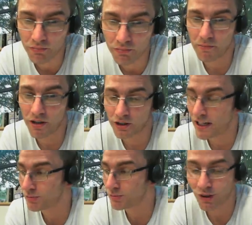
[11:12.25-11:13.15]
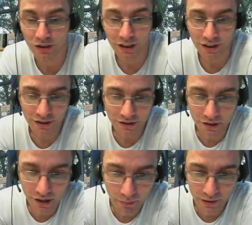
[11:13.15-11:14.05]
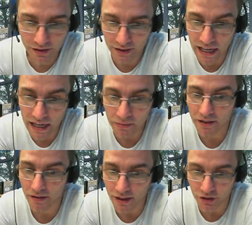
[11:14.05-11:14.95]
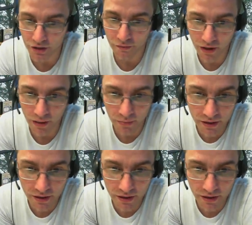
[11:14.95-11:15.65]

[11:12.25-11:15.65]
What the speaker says: Pretty much Xbox, Skype, gaming things. You can find me.